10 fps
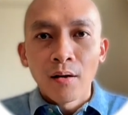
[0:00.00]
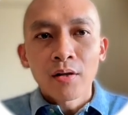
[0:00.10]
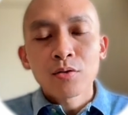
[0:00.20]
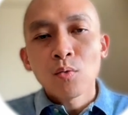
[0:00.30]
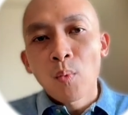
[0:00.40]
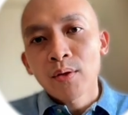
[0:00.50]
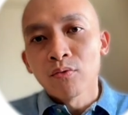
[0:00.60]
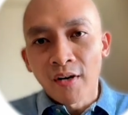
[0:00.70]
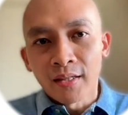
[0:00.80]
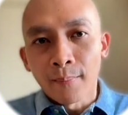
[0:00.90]
Right, so where
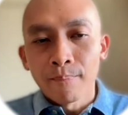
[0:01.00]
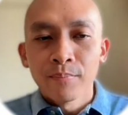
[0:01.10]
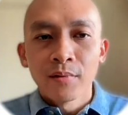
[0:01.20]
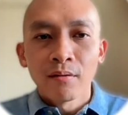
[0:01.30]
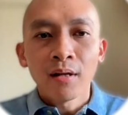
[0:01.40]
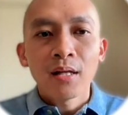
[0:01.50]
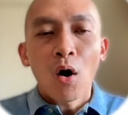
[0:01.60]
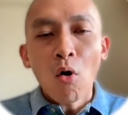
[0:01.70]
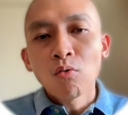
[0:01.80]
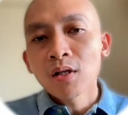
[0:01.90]
to find them, right?
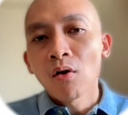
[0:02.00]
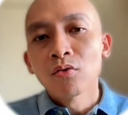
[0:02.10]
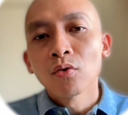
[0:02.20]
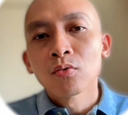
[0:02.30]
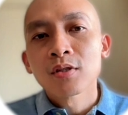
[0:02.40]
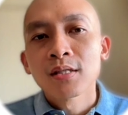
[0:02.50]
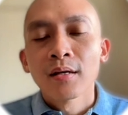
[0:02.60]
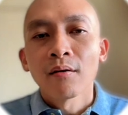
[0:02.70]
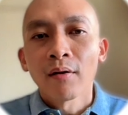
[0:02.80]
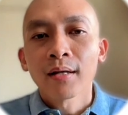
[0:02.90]
Older condos,
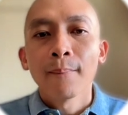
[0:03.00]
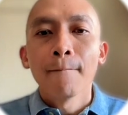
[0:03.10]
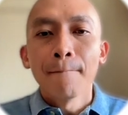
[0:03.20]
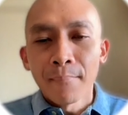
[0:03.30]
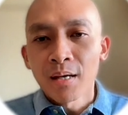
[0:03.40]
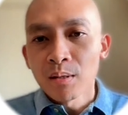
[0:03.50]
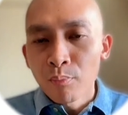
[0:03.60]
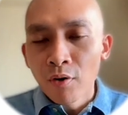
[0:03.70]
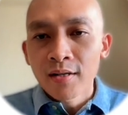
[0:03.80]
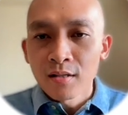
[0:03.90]
right, may be
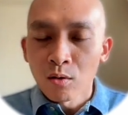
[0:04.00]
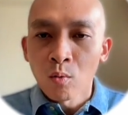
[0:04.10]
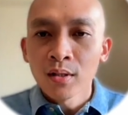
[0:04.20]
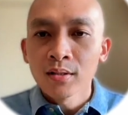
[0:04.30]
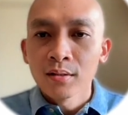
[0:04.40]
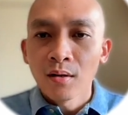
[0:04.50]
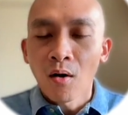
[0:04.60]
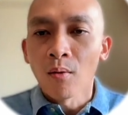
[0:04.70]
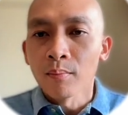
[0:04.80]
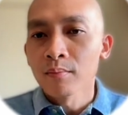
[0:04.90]
priced lower
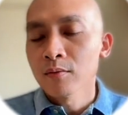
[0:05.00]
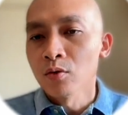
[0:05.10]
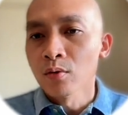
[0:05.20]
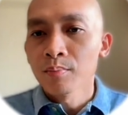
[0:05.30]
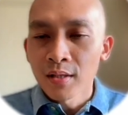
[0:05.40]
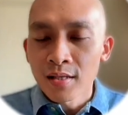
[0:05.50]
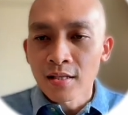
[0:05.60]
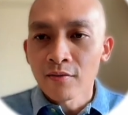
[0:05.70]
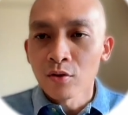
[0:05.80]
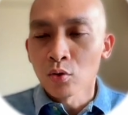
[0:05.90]
on,
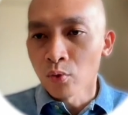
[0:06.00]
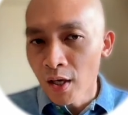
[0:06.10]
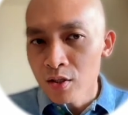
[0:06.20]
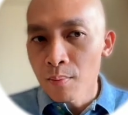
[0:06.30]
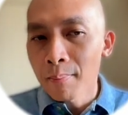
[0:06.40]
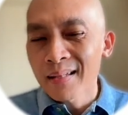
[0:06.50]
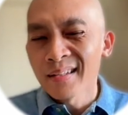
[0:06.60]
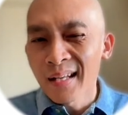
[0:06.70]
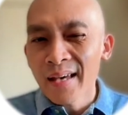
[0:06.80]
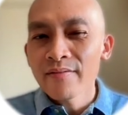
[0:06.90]
PSF due to age, but
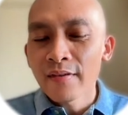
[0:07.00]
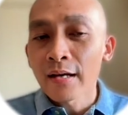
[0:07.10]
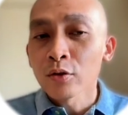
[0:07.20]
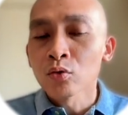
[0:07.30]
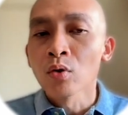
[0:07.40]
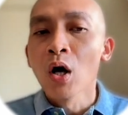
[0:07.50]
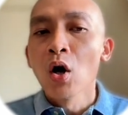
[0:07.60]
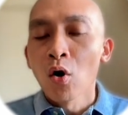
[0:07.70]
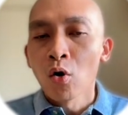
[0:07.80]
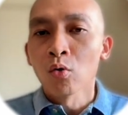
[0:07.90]
the land value
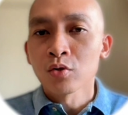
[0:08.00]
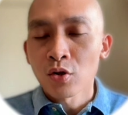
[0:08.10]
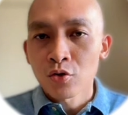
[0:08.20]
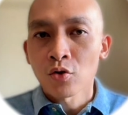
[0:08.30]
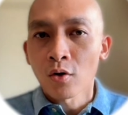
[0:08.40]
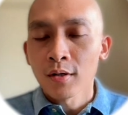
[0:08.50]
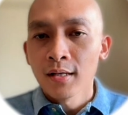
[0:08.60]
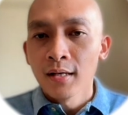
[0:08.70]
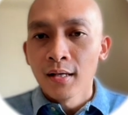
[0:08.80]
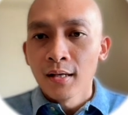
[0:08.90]
holds strong.
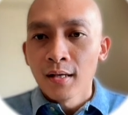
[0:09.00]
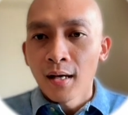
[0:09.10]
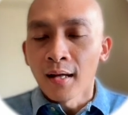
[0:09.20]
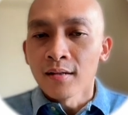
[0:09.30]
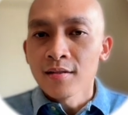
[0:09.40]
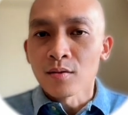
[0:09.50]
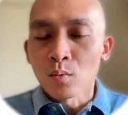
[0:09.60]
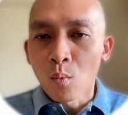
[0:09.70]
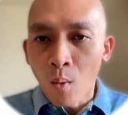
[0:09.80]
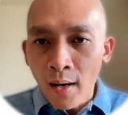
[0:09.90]
And this
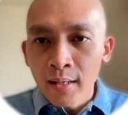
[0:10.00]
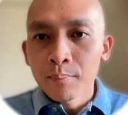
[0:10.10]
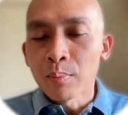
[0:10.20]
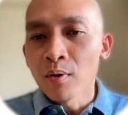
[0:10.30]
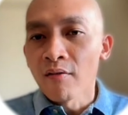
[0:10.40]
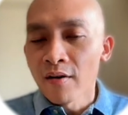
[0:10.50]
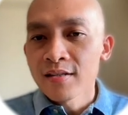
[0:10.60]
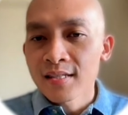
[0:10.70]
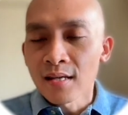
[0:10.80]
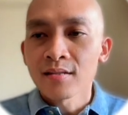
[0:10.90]
is why people are
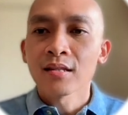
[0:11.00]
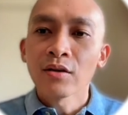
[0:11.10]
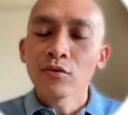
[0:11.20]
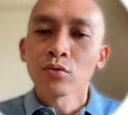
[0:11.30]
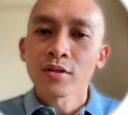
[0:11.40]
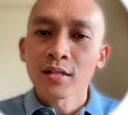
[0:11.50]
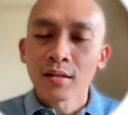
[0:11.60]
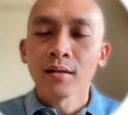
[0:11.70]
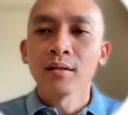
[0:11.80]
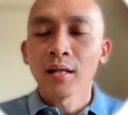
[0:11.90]
very sensitive to
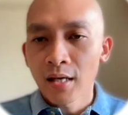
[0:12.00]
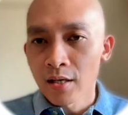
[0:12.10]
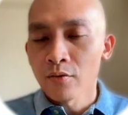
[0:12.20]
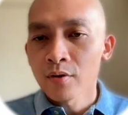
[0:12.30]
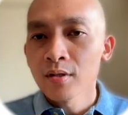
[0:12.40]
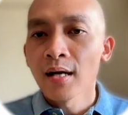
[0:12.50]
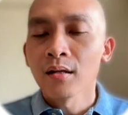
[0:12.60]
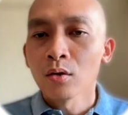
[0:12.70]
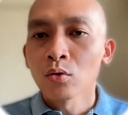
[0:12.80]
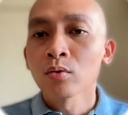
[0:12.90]
certain area,
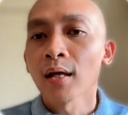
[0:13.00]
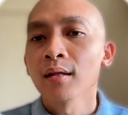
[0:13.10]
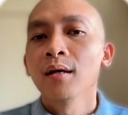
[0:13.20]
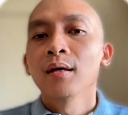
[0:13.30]
and they know that